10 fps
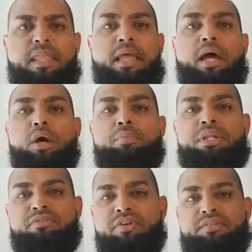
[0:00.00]
How many
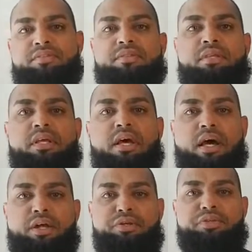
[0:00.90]
of us
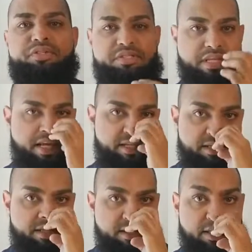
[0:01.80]
understand
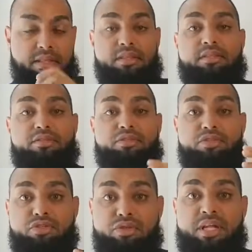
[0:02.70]
the
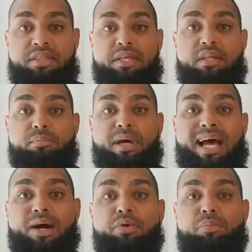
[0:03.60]
strength and
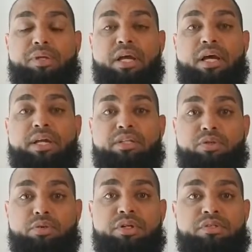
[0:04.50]
power behind the
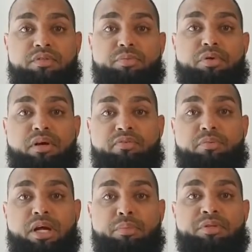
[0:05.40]
words of the Prophet
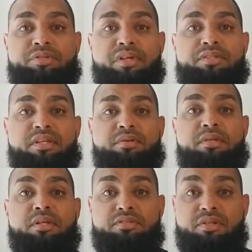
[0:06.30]
Muhammad sallallahu
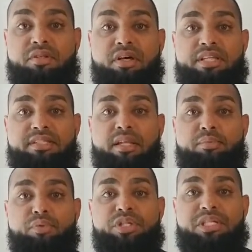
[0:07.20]
alaihi wasallam,
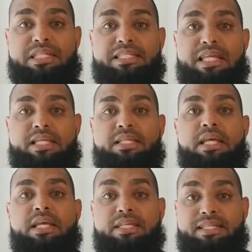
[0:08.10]
in which he
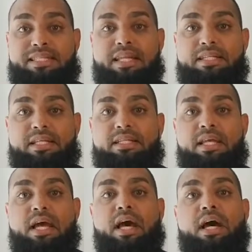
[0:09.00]
stated,
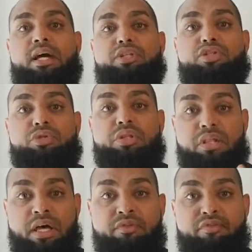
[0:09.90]
to
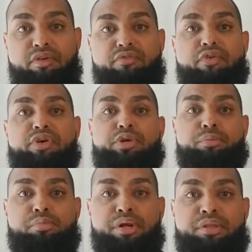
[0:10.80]
love for your
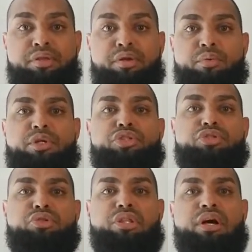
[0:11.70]
brother what
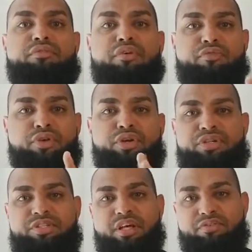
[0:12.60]
you love for
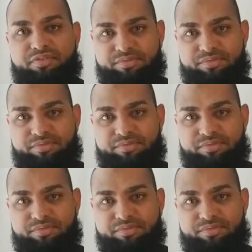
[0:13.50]
yourself.